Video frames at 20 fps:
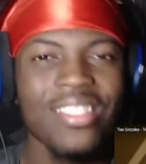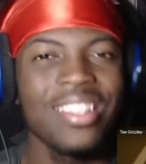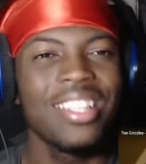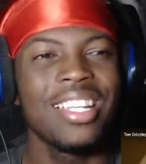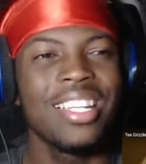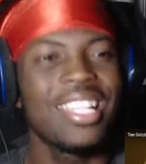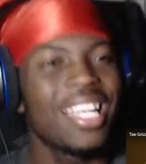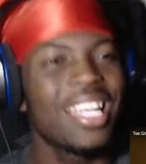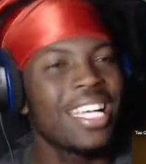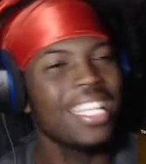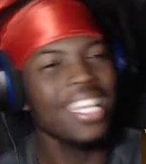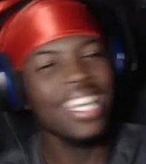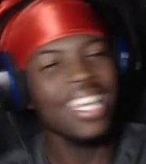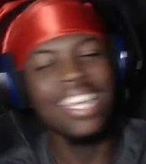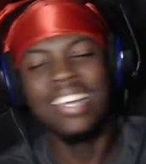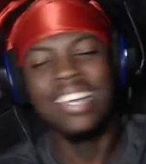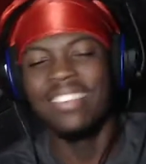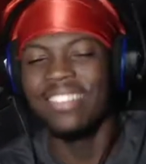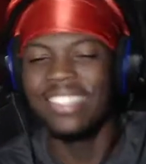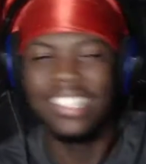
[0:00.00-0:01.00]
Like, damn.
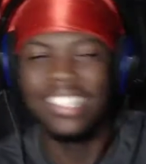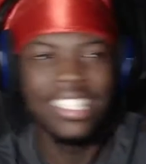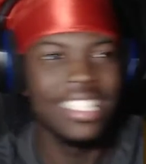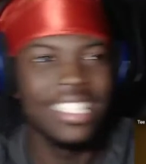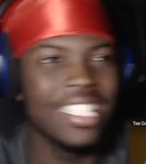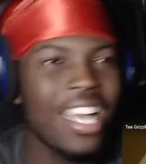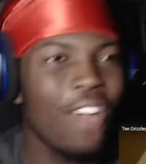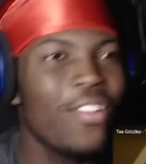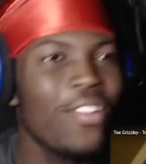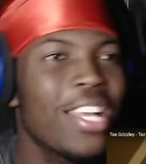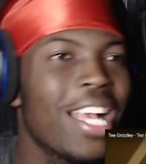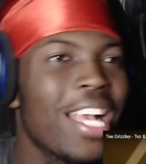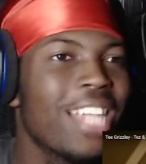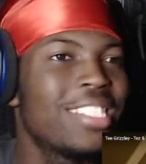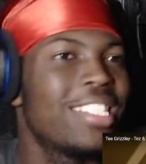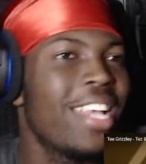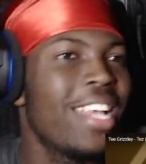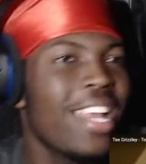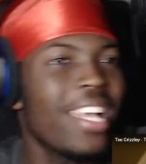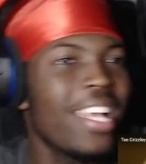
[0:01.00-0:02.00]
Now we got
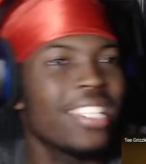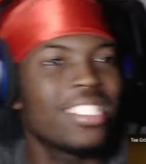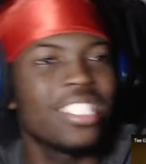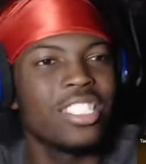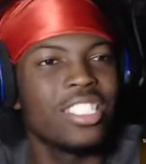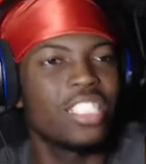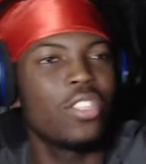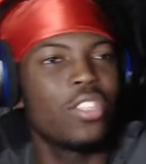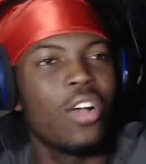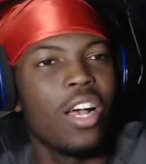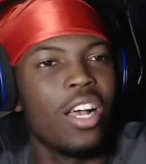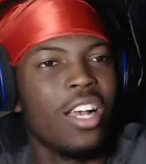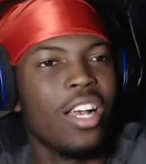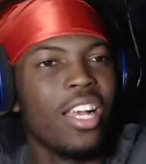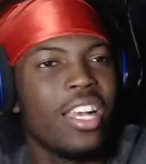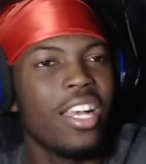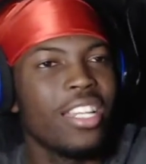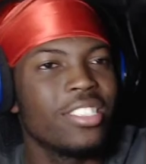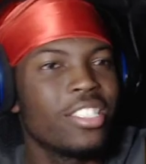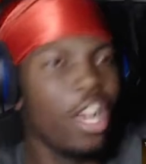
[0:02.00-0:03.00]
Tez and
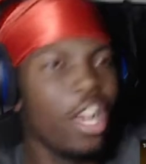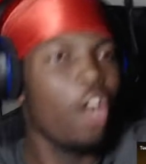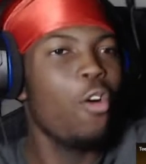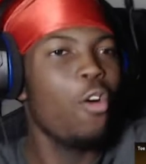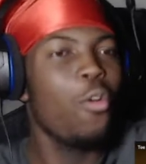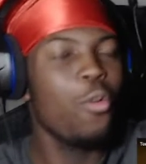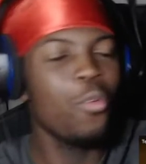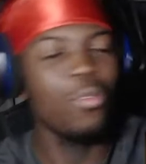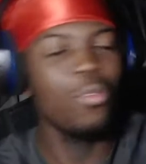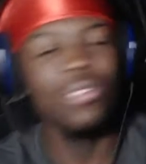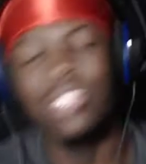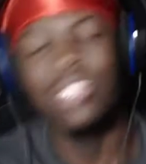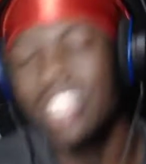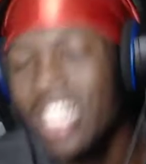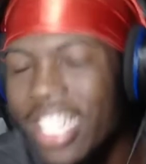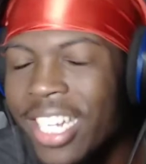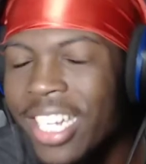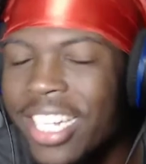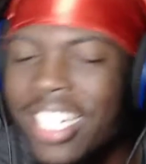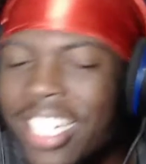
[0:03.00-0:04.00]
Tone.
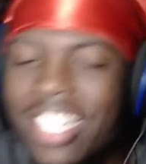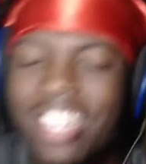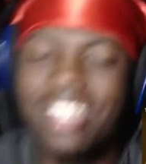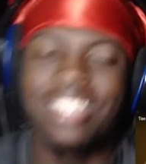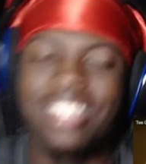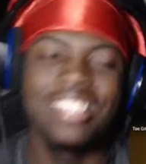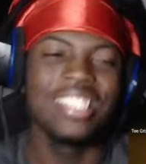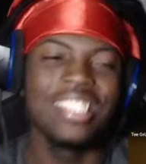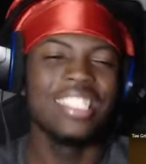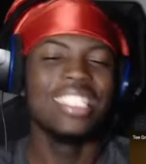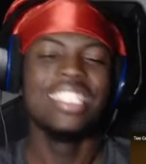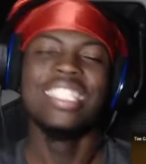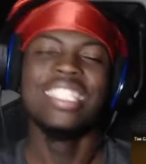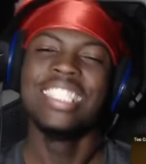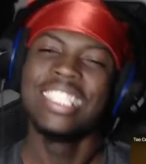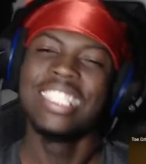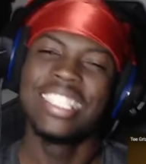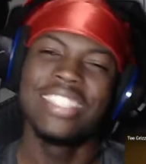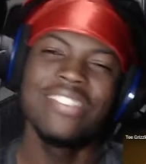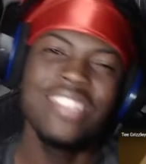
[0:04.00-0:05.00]
Like,
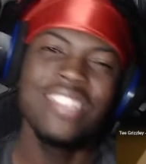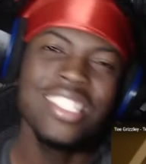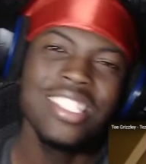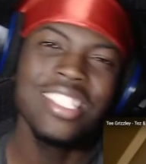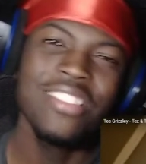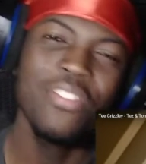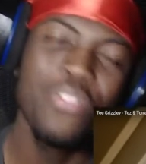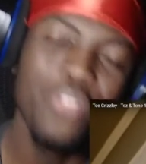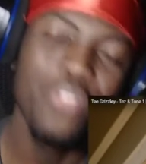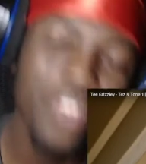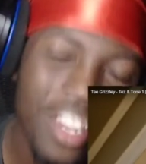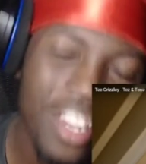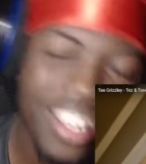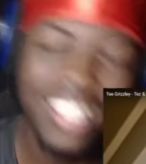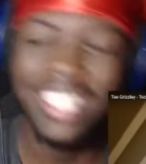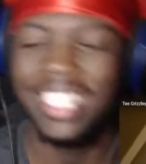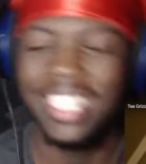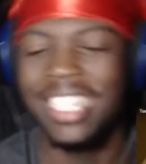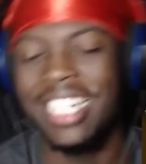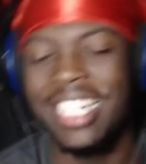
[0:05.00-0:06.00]
what the fuck?
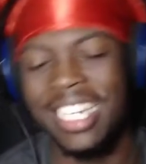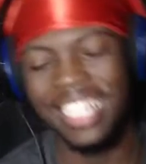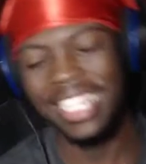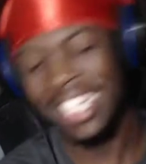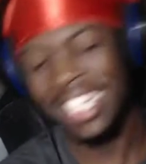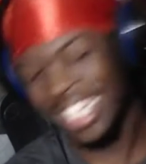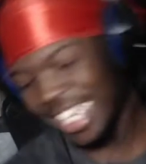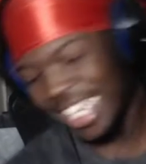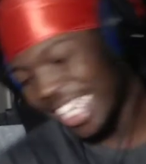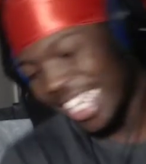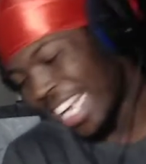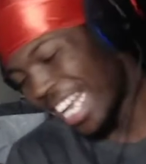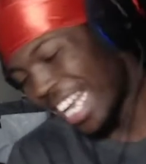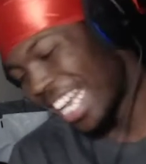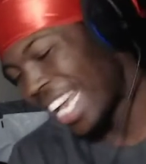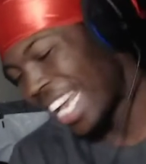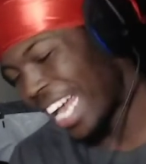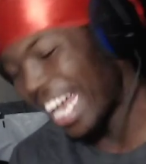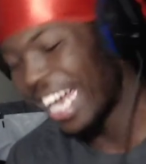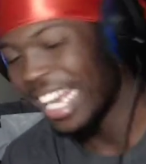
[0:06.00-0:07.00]

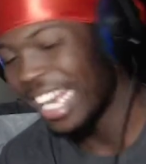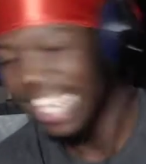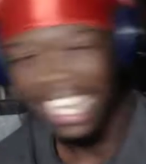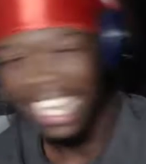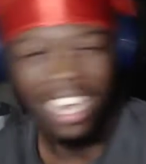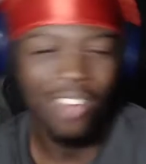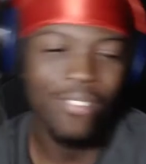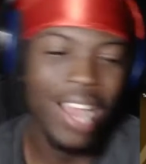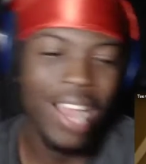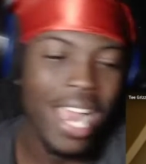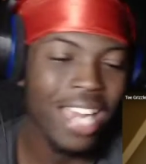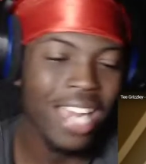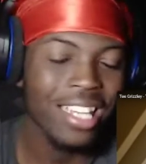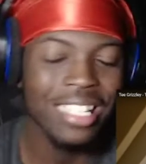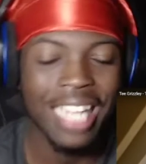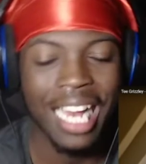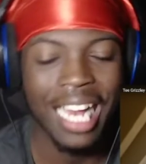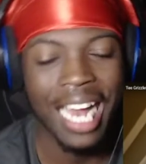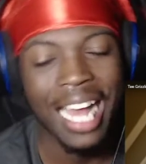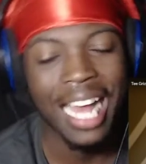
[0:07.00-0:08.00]
But I ain't gonna
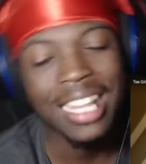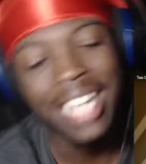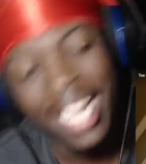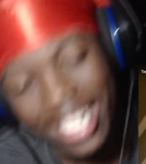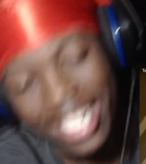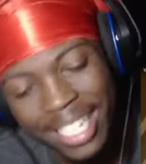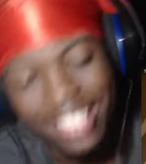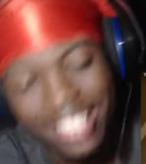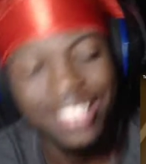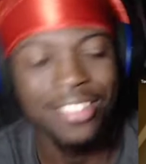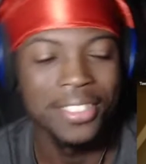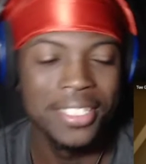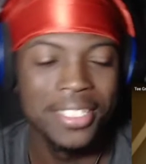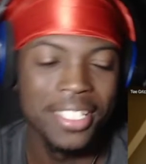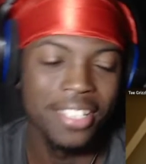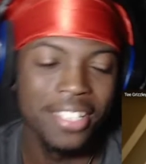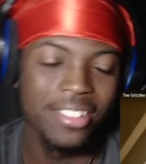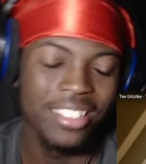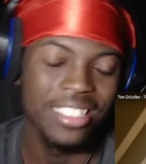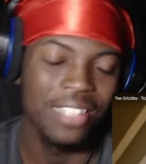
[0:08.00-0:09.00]
lie. I like these Dirty
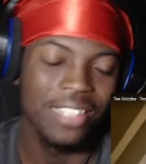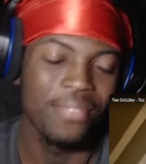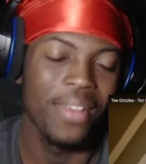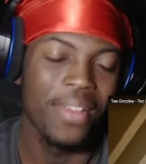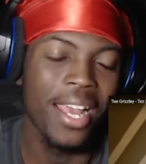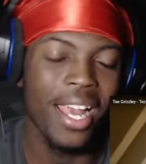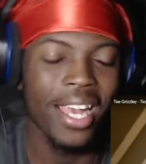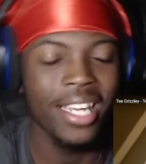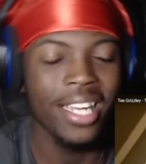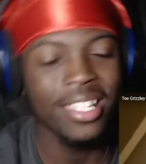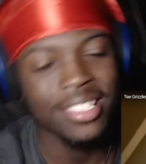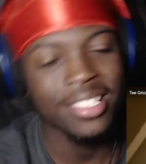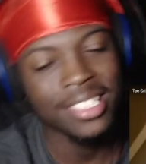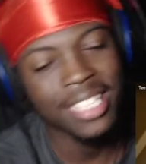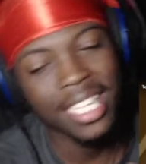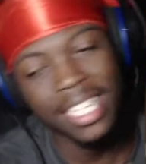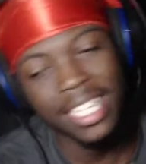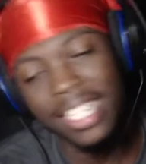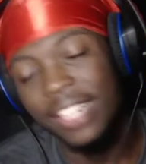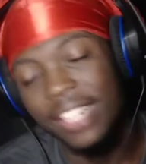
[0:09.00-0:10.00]
Grizzly, man. You know what I'm saying?
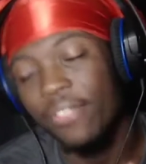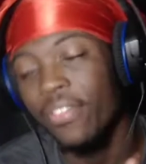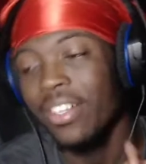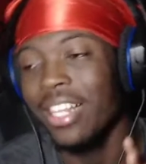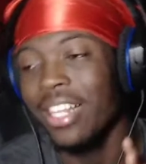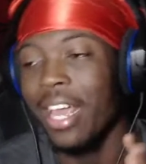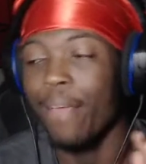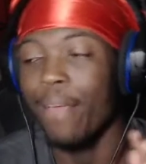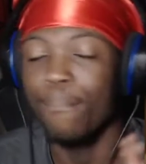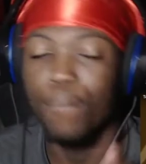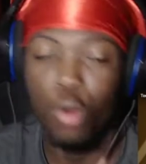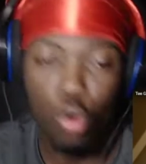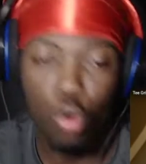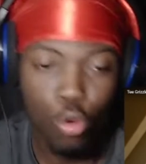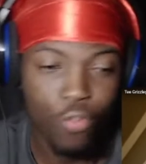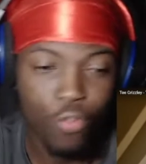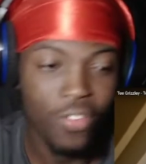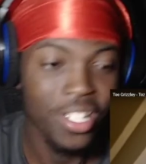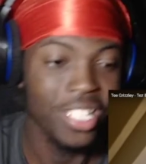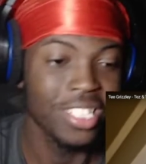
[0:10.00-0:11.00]
These feel like
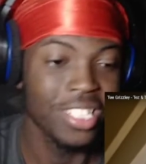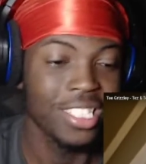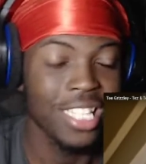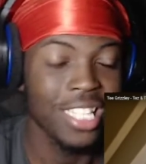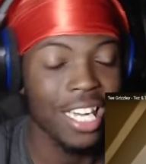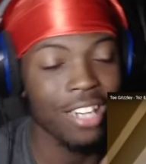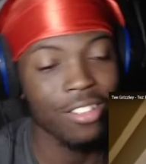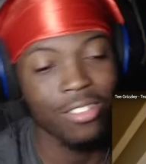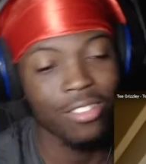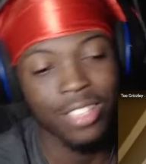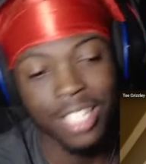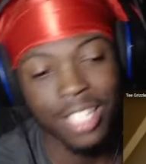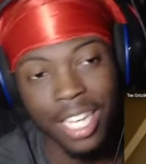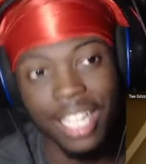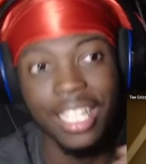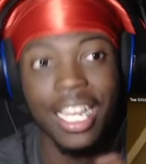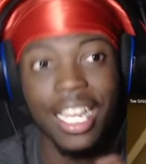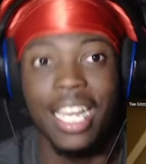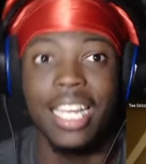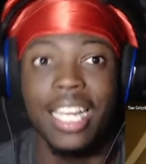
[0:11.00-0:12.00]
movies. Not gonna lie.
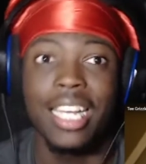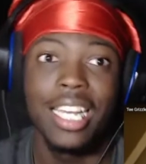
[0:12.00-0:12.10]
Like,